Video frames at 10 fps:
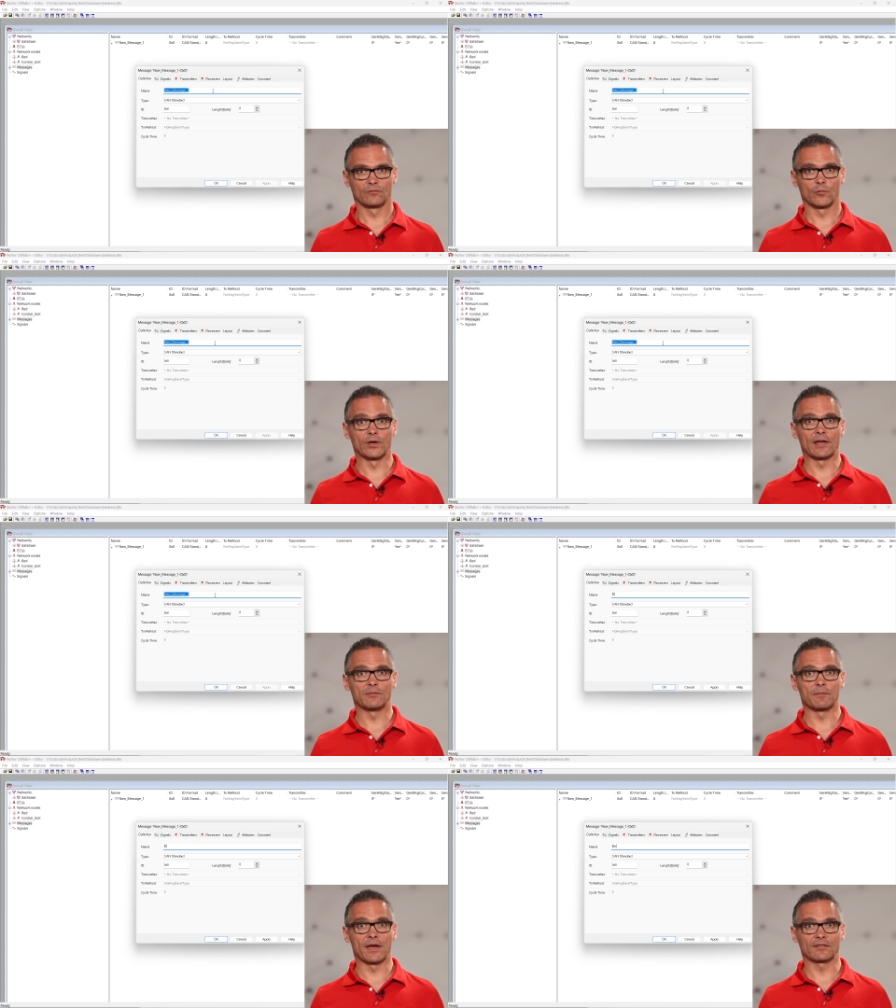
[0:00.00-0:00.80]
We
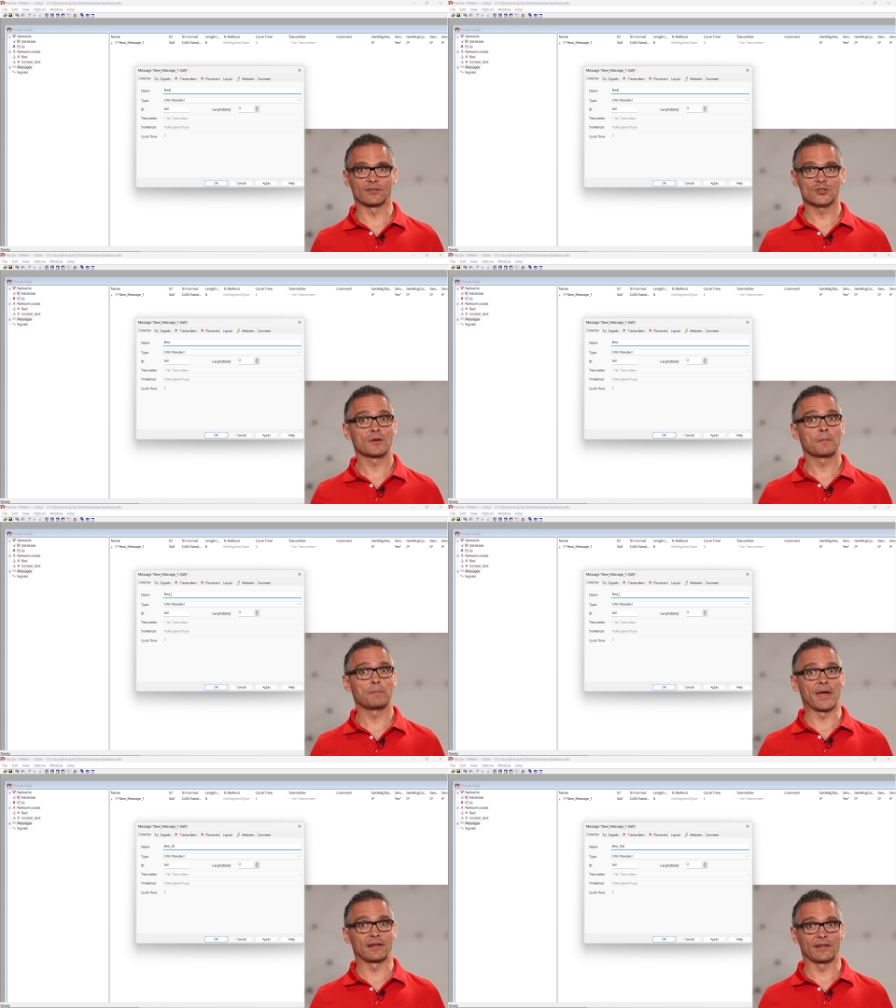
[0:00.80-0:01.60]
name the message
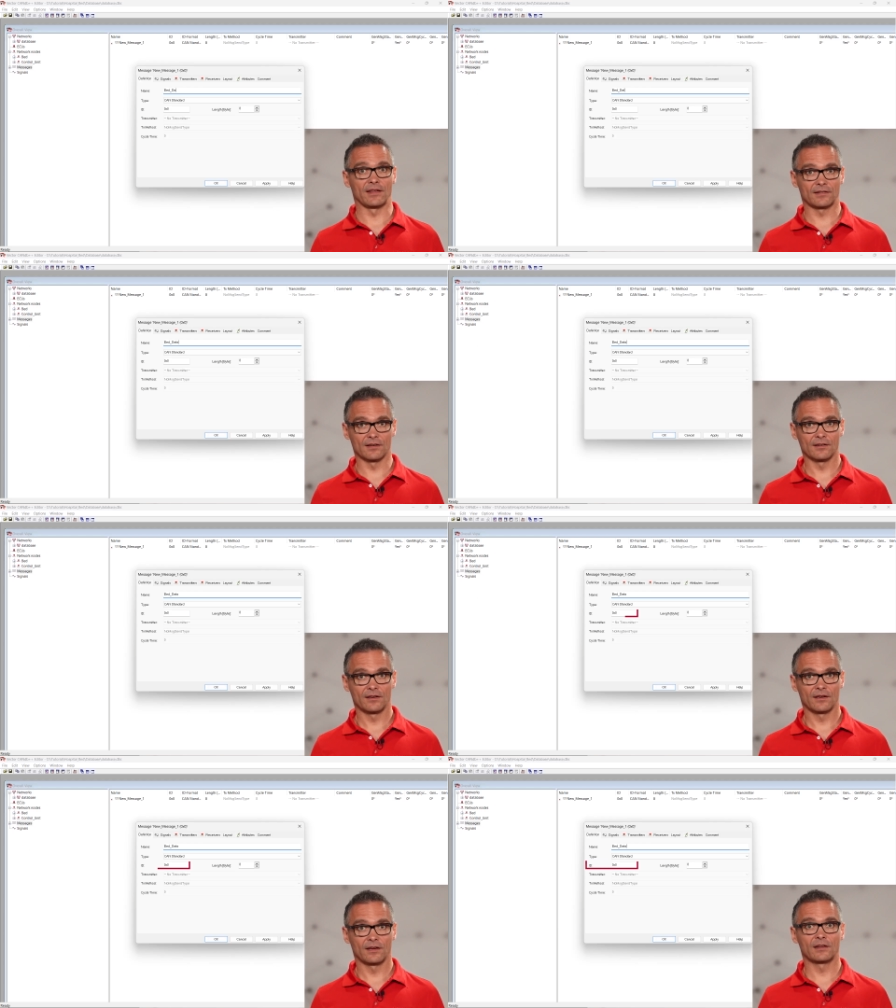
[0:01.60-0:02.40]
Bad Data
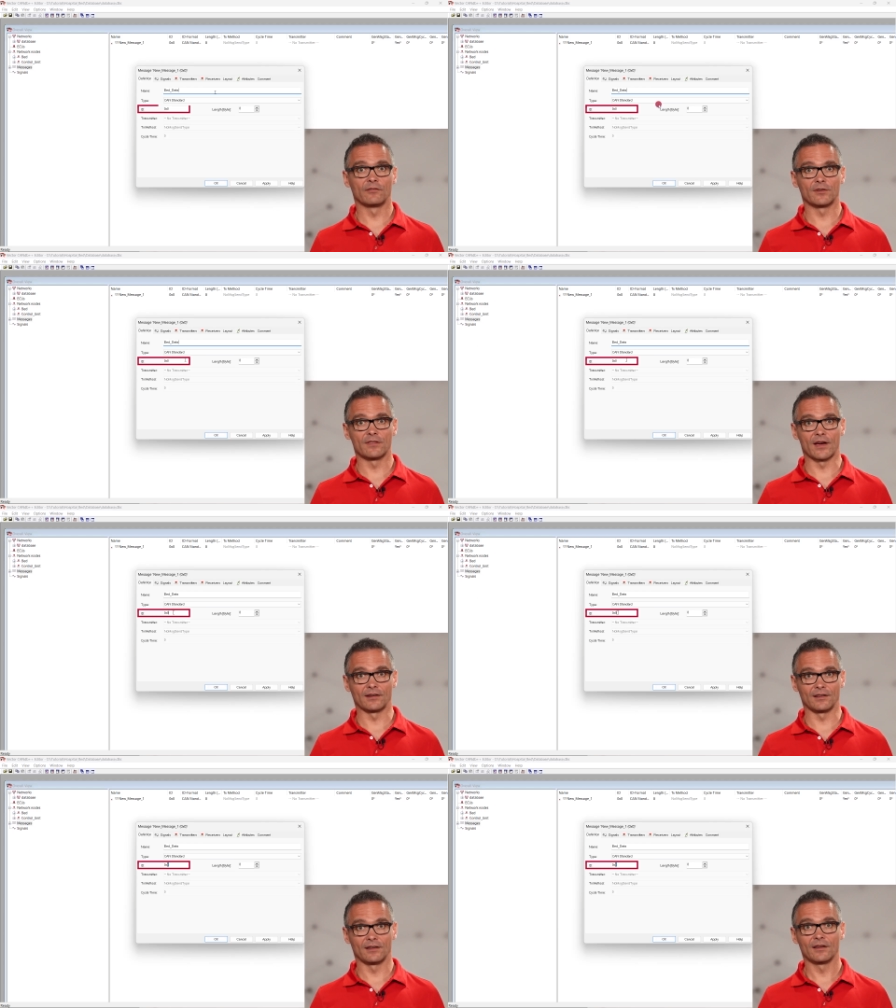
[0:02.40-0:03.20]
and give it the
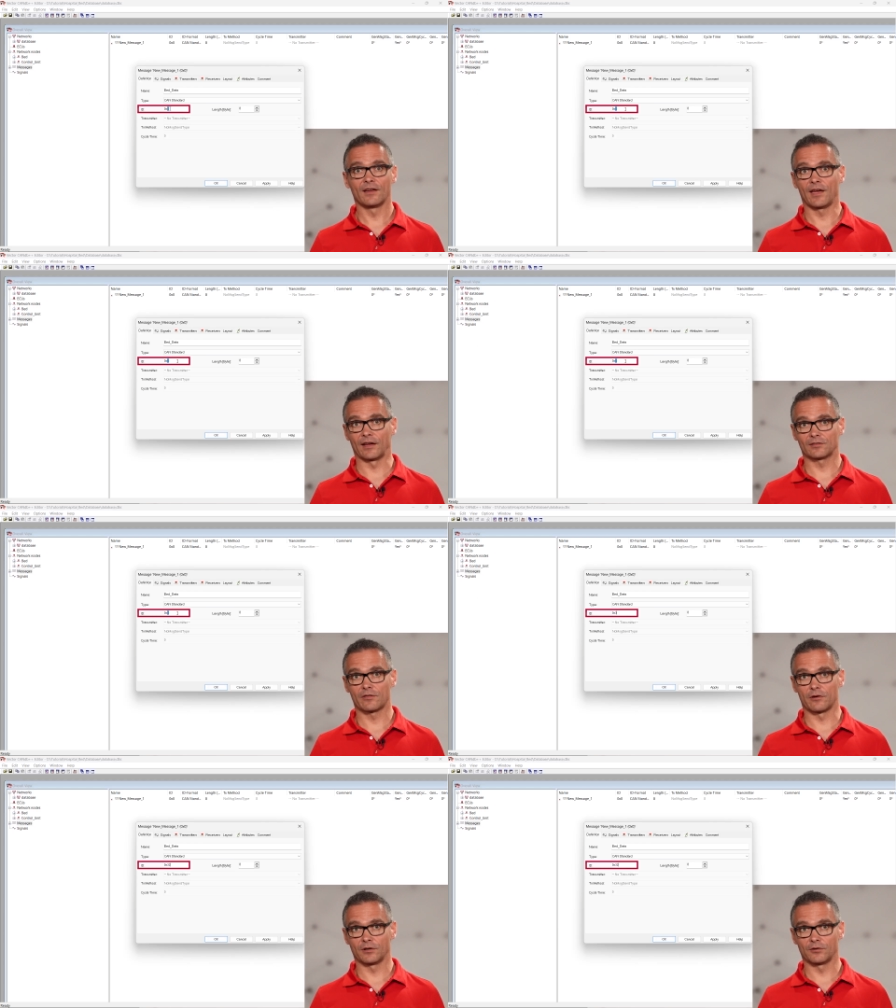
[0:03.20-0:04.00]
ID
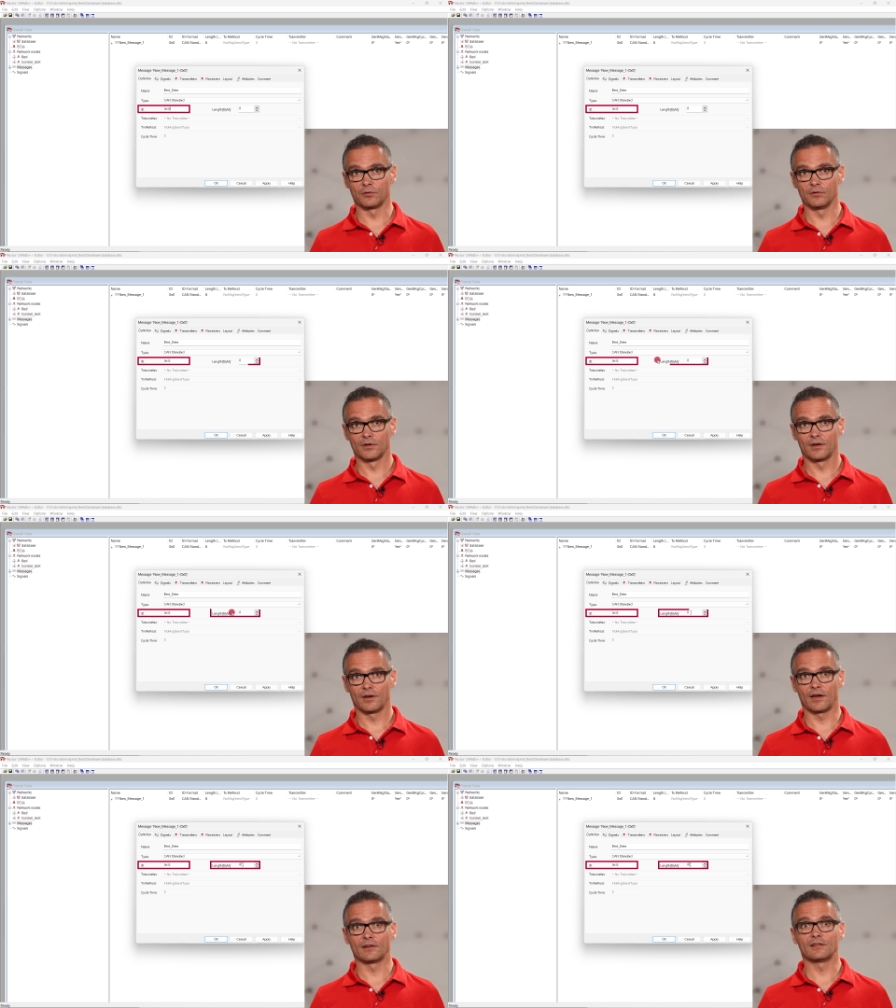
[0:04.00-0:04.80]
hex32
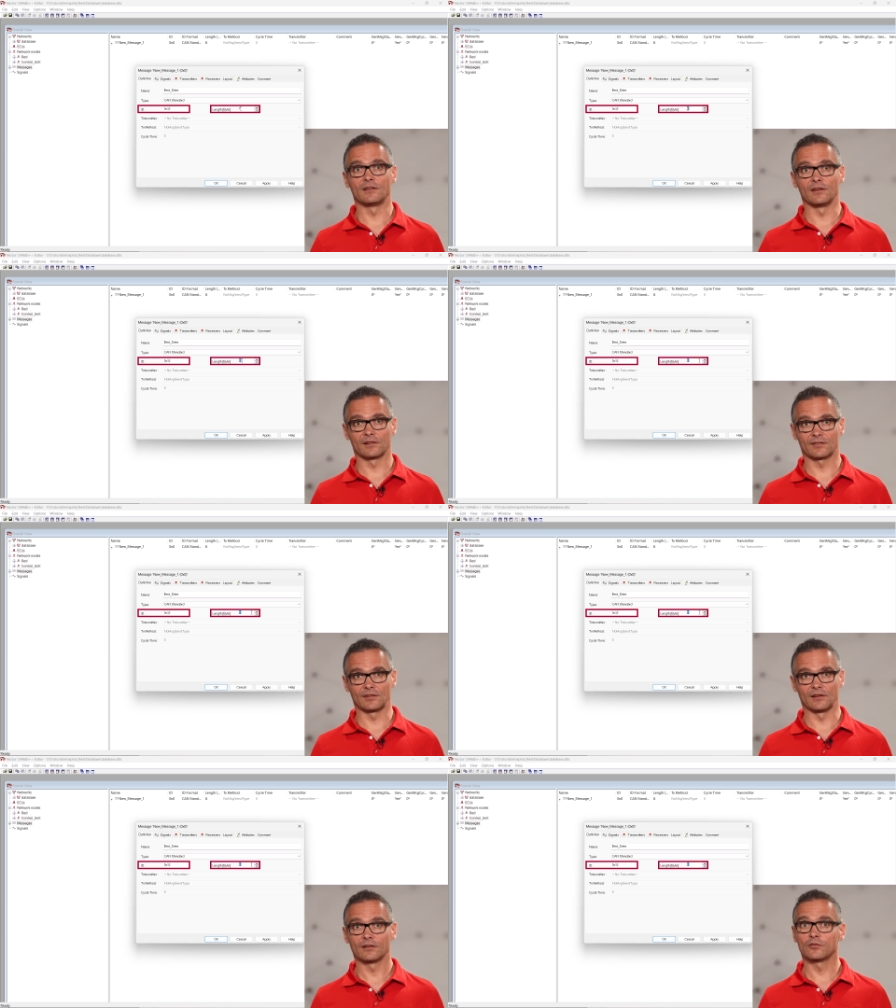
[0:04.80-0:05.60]
and the
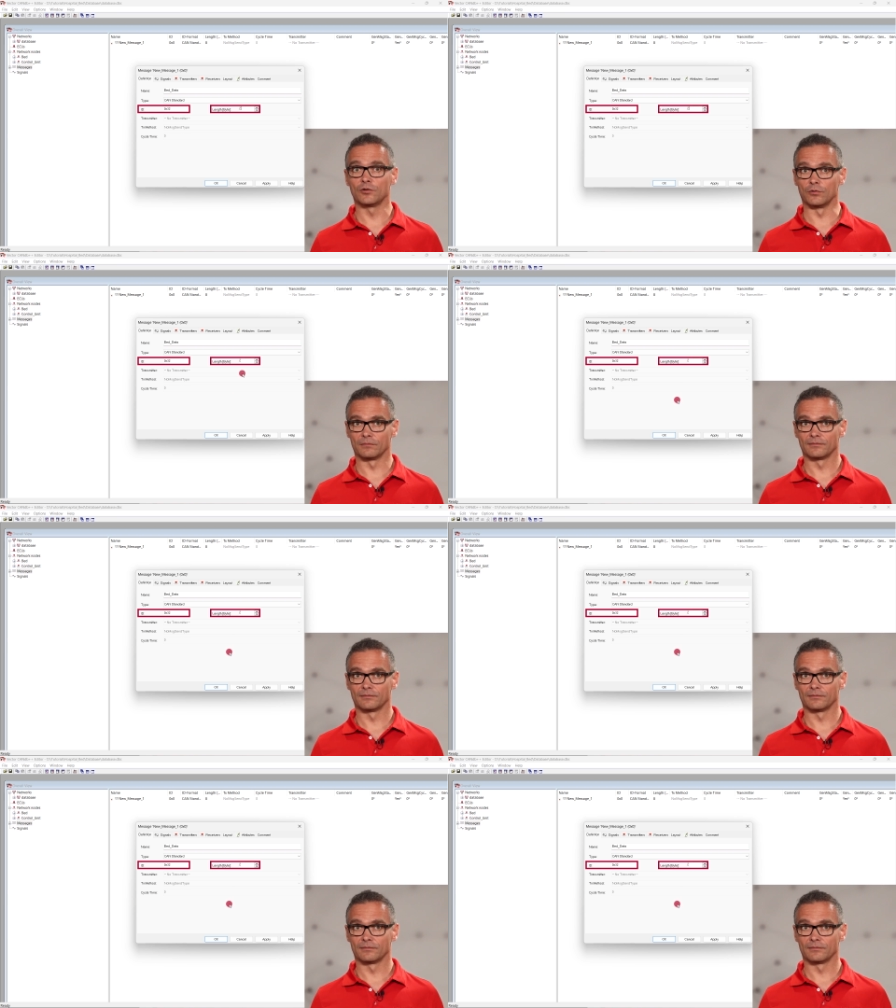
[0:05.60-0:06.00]
DLC 2.